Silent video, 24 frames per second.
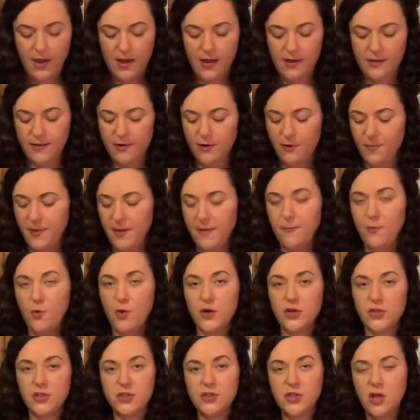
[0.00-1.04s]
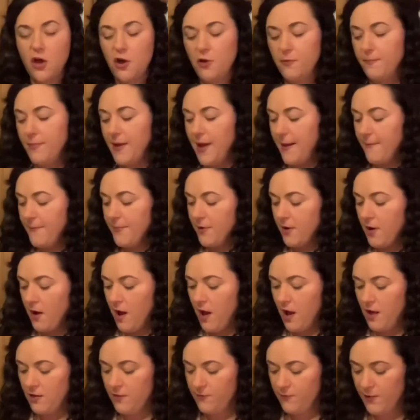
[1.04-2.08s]
a little bit more salt, pepper,
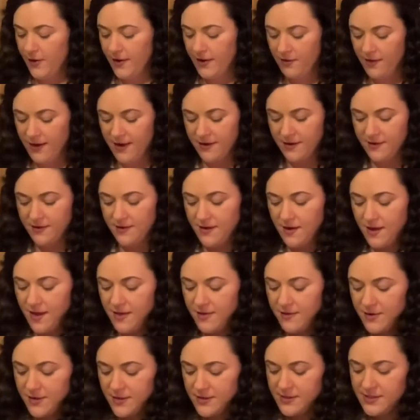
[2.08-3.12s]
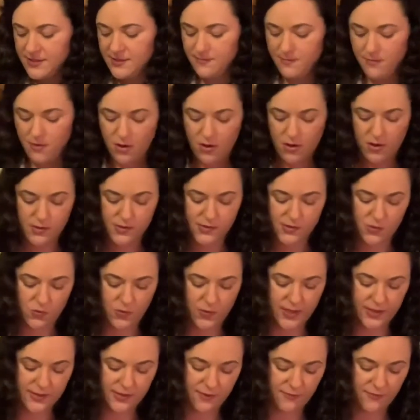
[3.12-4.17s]
olive oil, and another small
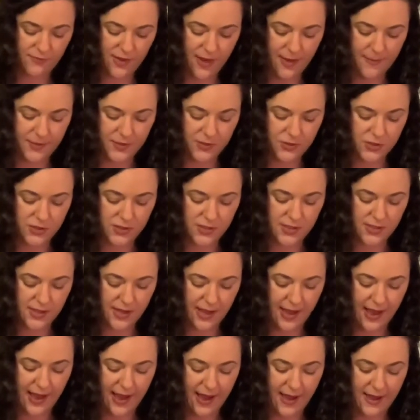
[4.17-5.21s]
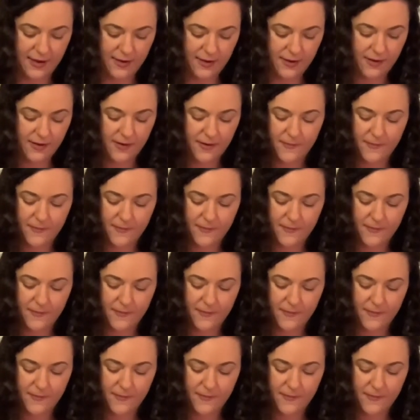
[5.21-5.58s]
squeeze of lemon just to add